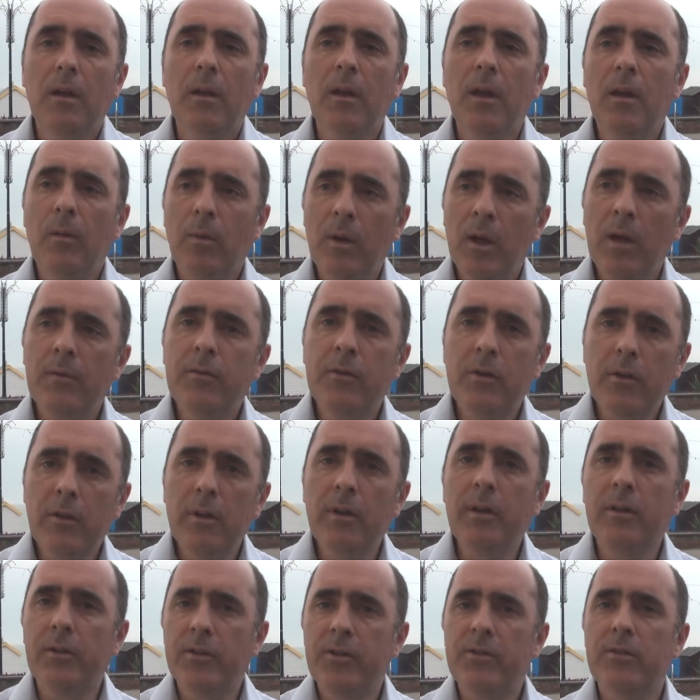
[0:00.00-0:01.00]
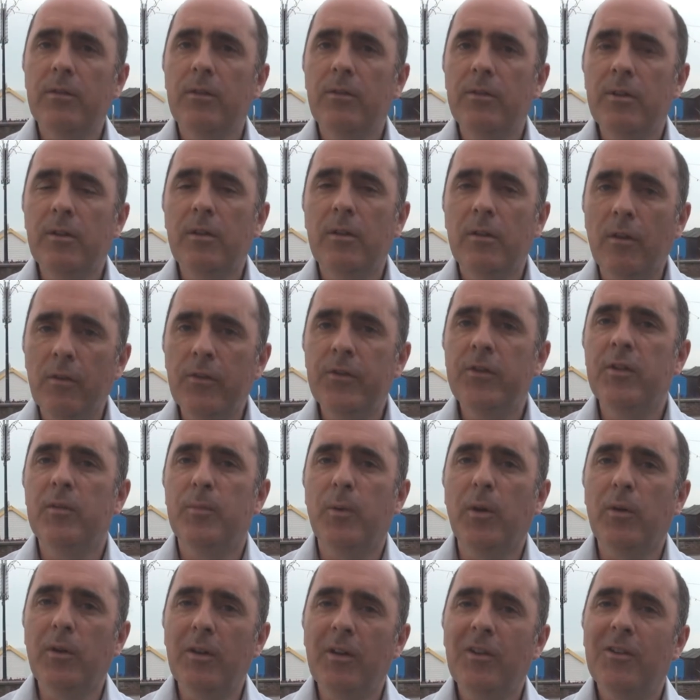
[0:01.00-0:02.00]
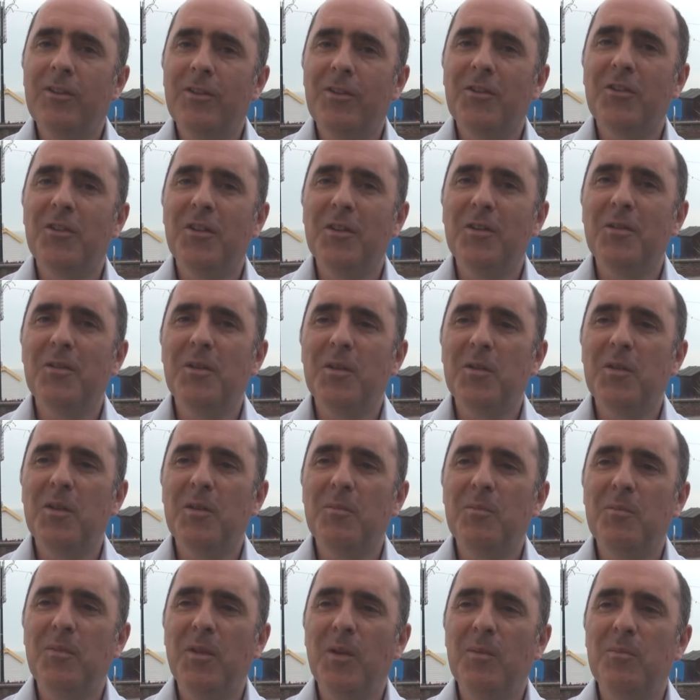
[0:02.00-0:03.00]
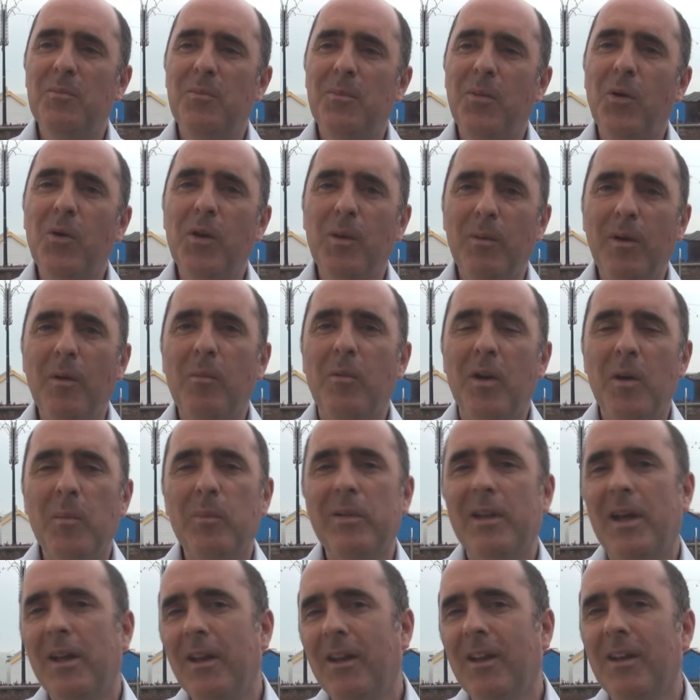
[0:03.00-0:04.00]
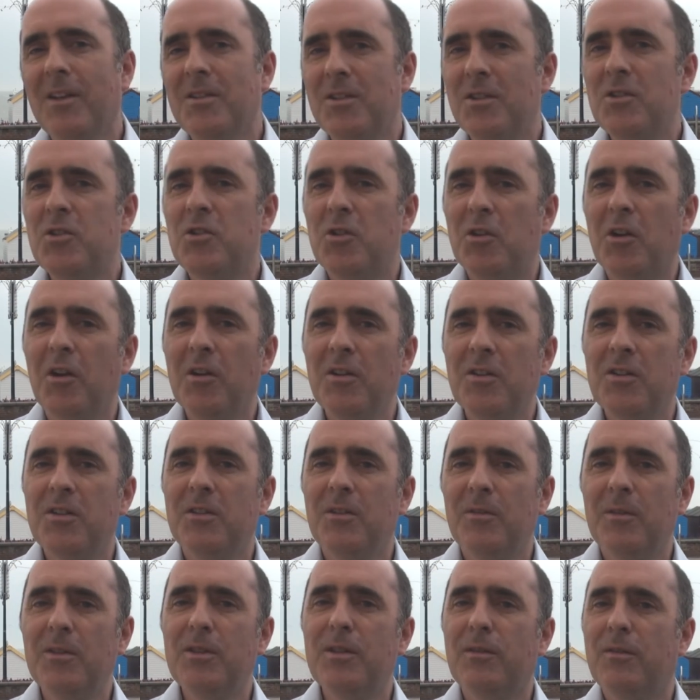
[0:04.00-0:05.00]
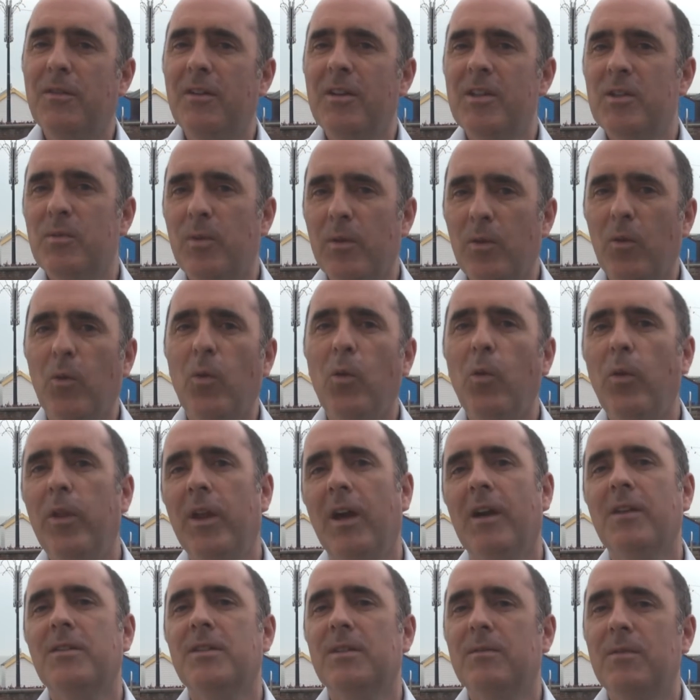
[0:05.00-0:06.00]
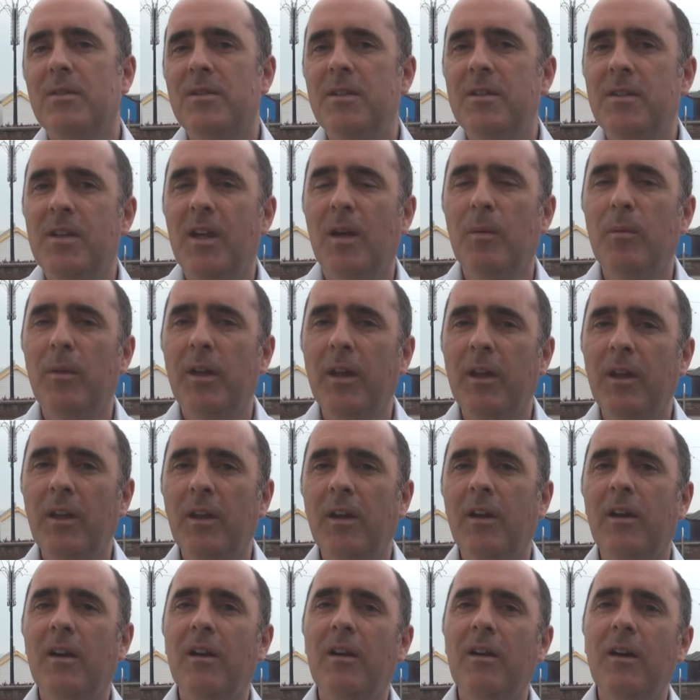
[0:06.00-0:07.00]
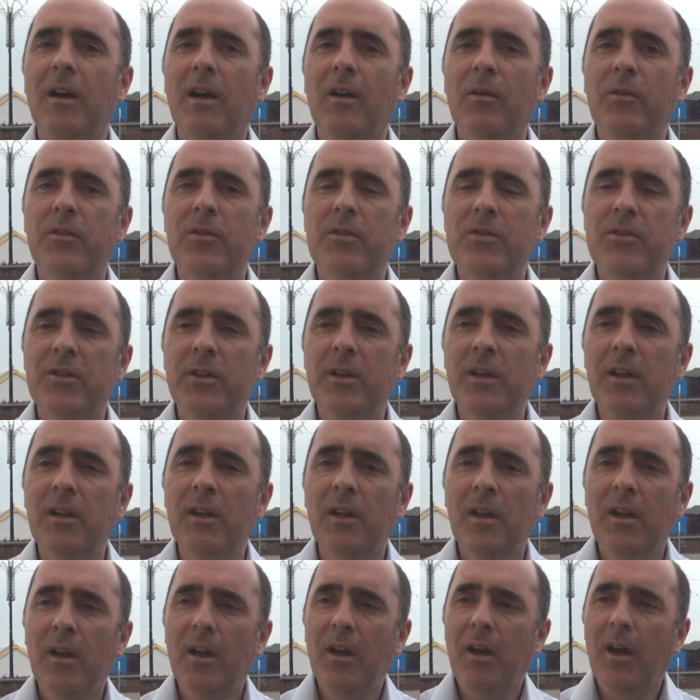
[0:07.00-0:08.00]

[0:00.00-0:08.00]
Yeah, we have good links through to lots of bodies, because the point about marine planning is it's trying to interface with all the activities happening out at sea.